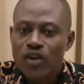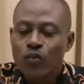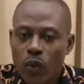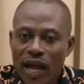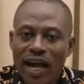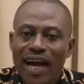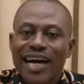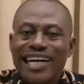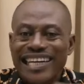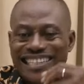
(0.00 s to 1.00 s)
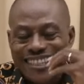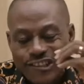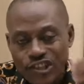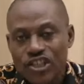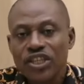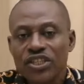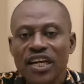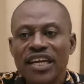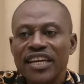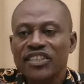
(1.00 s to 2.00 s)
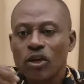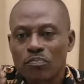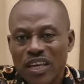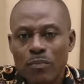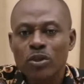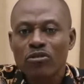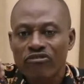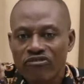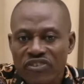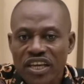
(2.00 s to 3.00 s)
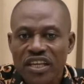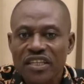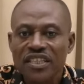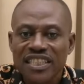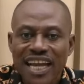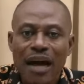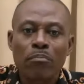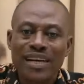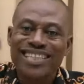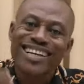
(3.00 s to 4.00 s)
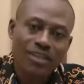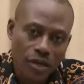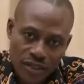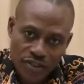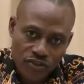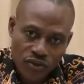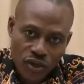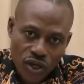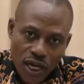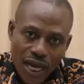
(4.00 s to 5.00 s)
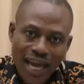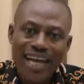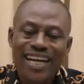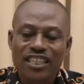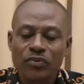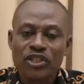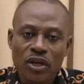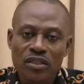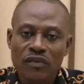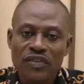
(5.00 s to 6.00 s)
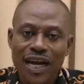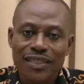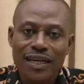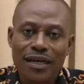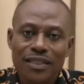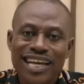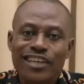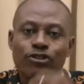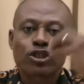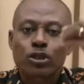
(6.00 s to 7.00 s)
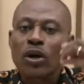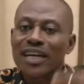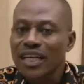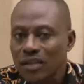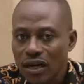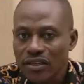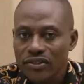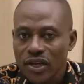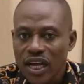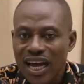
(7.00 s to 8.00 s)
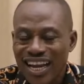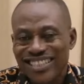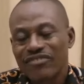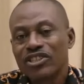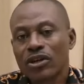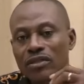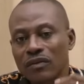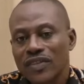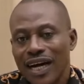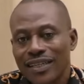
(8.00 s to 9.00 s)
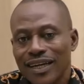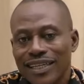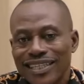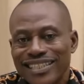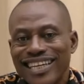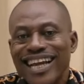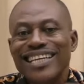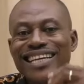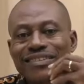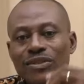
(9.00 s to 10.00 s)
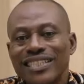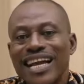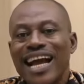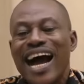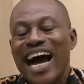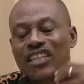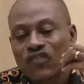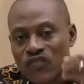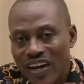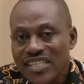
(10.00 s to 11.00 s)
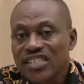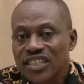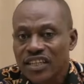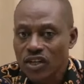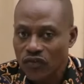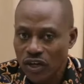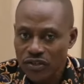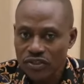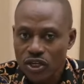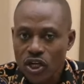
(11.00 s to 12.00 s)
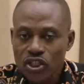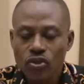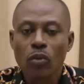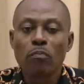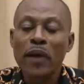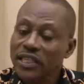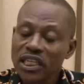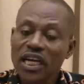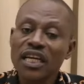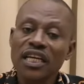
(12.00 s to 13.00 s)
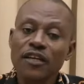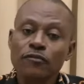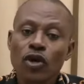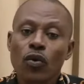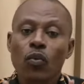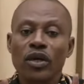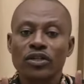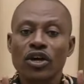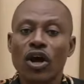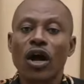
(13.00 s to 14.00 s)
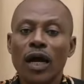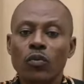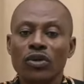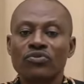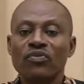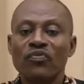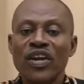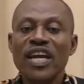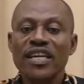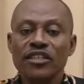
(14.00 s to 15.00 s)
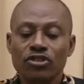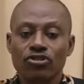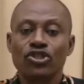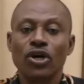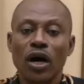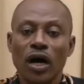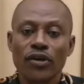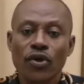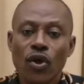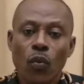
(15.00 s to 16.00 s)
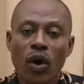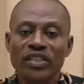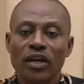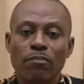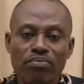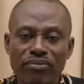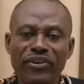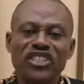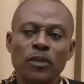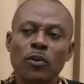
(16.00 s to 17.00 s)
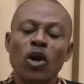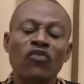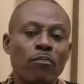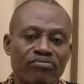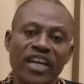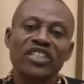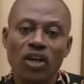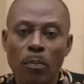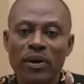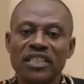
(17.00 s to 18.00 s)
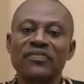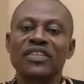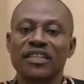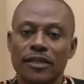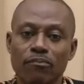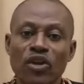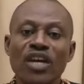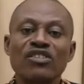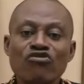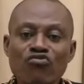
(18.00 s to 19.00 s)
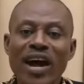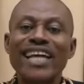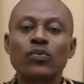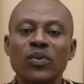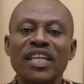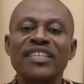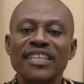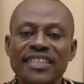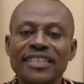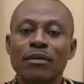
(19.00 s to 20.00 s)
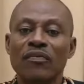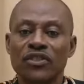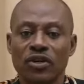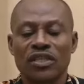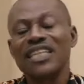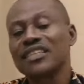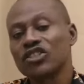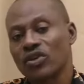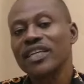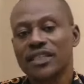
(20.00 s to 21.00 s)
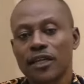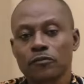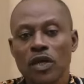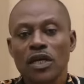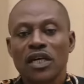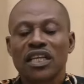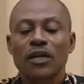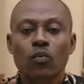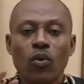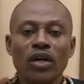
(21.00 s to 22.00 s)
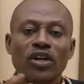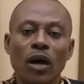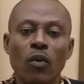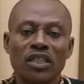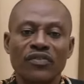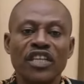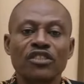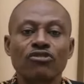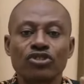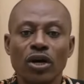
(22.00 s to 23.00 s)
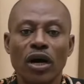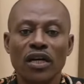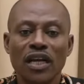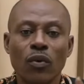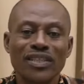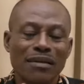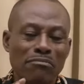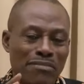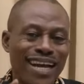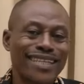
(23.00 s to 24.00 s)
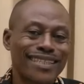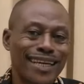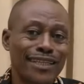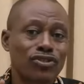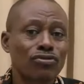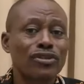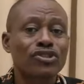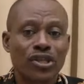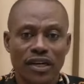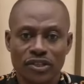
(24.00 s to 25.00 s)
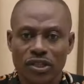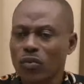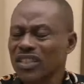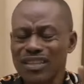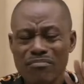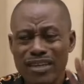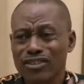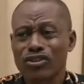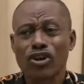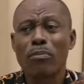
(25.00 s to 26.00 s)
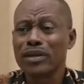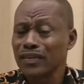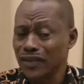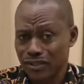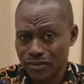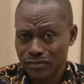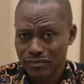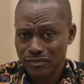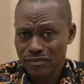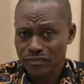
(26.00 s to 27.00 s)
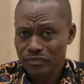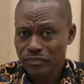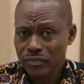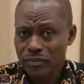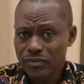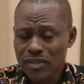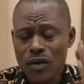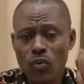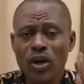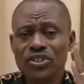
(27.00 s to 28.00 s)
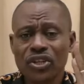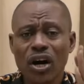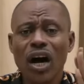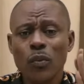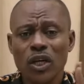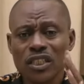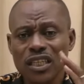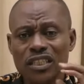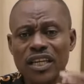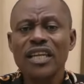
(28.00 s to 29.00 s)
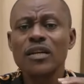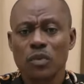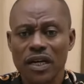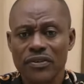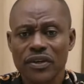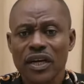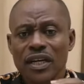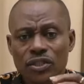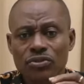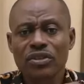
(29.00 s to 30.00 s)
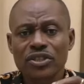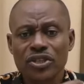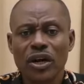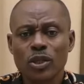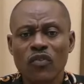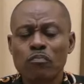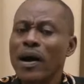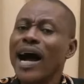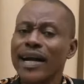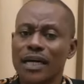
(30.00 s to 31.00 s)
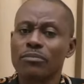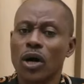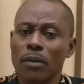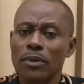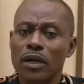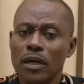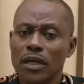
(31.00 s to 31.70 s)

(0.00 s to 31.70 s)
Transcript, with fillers: where the teaching leads some people to feel they are better than others. And as a result of that, they are stronger than others. And as a result of that, they could take advantage of others. So basically, what God was revealing to John was a principle of oppressive system, right within the system of the church. It's interesting that what God was revealing to John, it was a message to the churches. It wasn't a message to the unbelievers. What God was dealing with to the church of Pergamum,